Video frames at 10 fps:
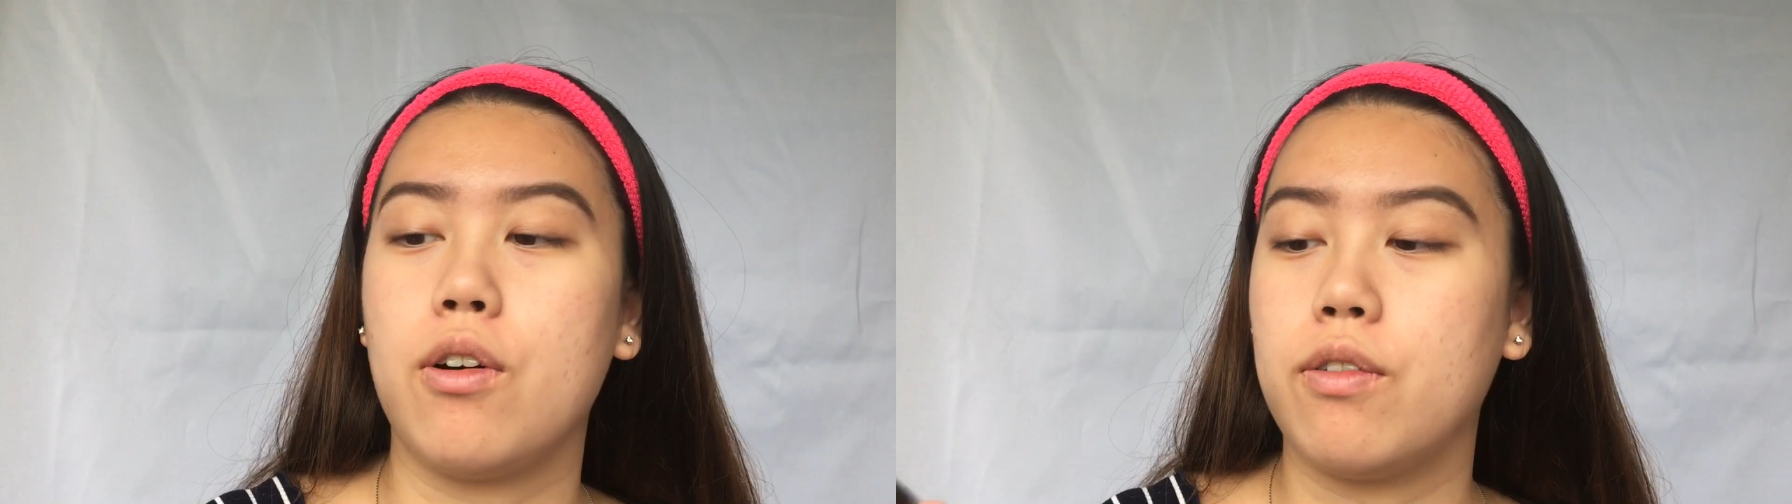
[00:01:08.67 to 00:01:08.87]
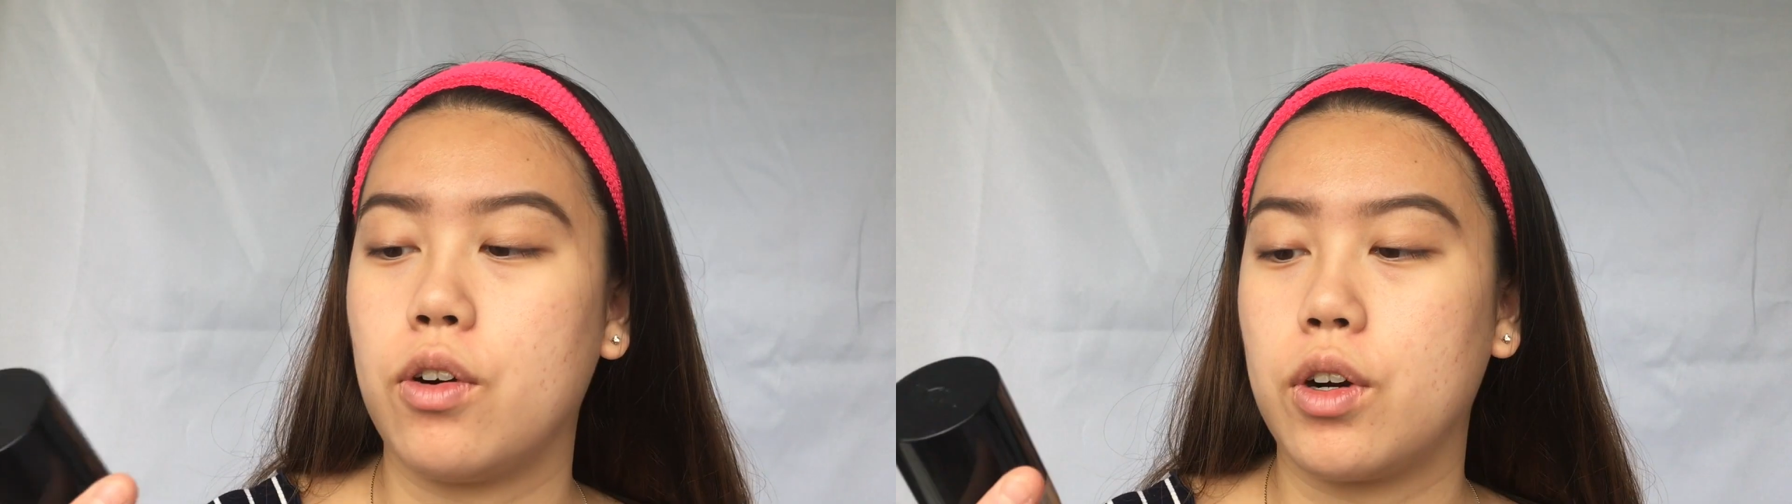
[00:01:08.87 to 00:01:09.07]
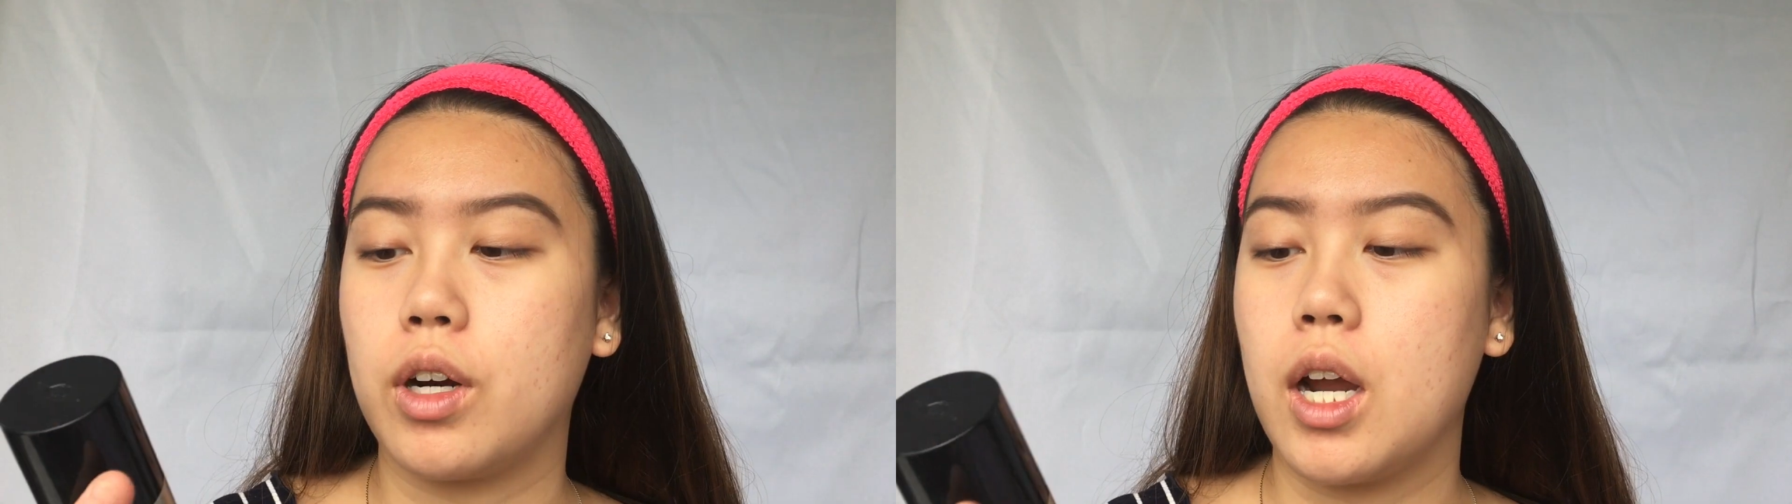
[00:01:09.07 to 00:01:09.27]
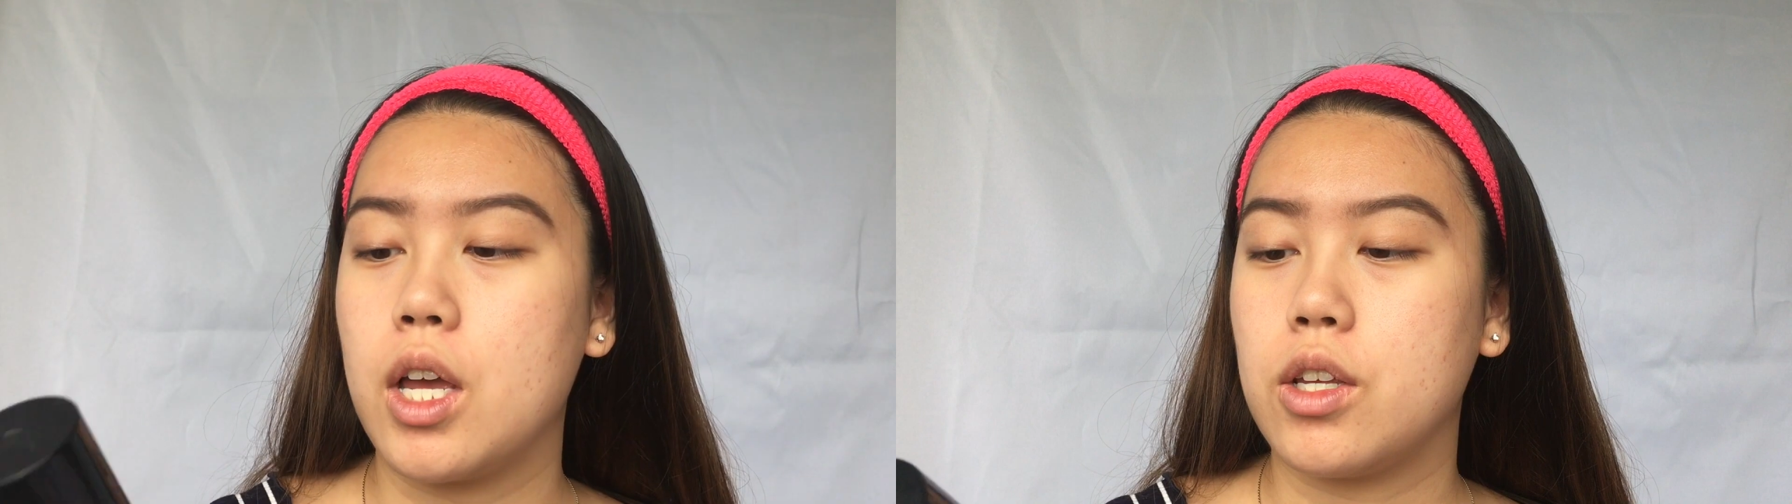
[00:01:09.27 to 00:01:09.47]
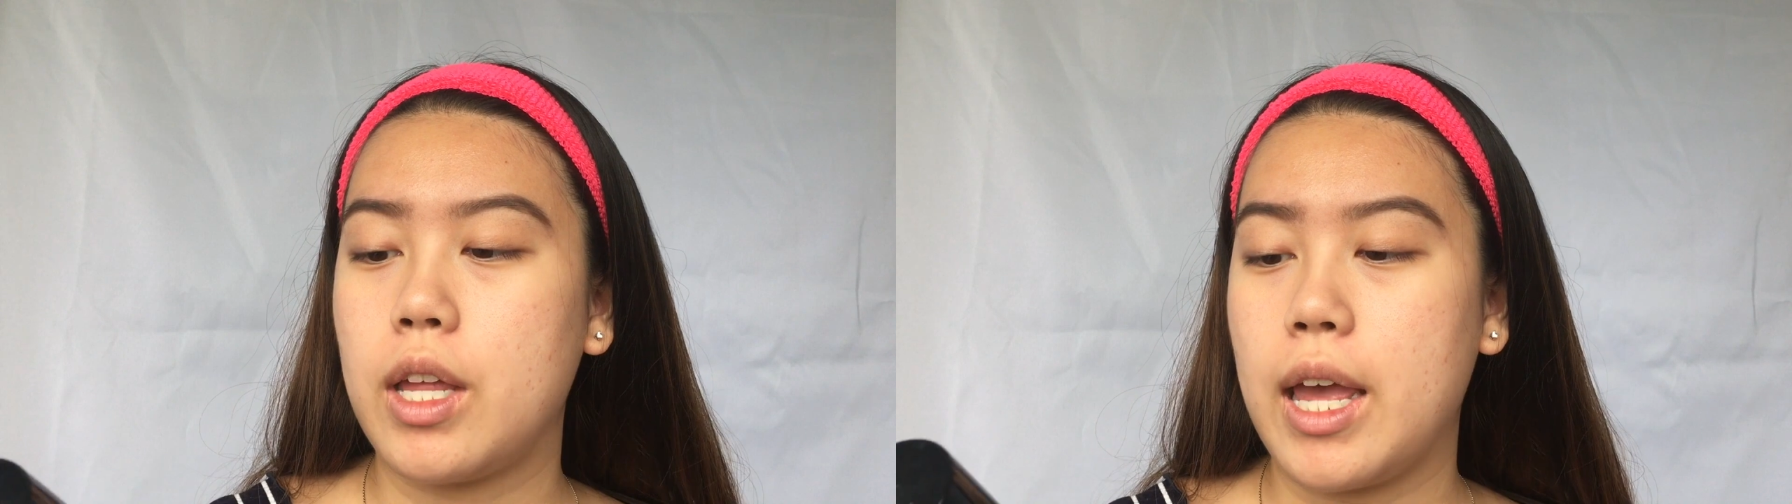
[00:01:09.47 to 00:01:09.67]
So for
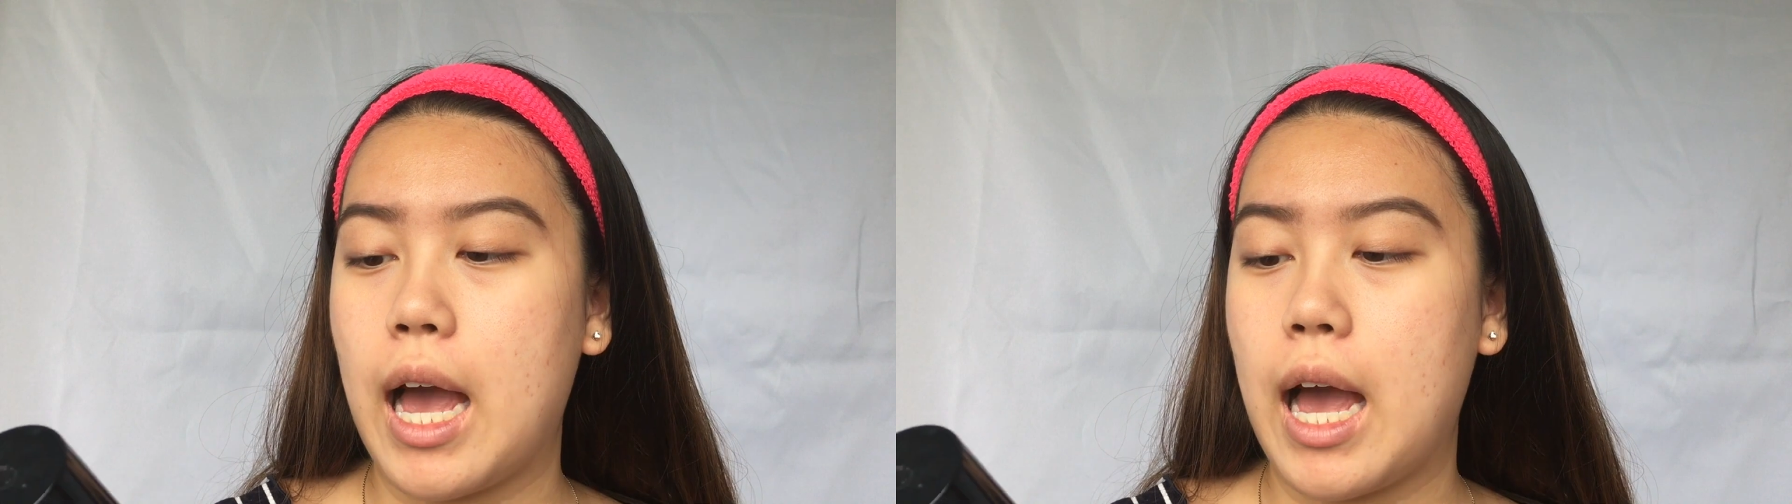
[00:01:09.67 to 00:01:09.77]
today,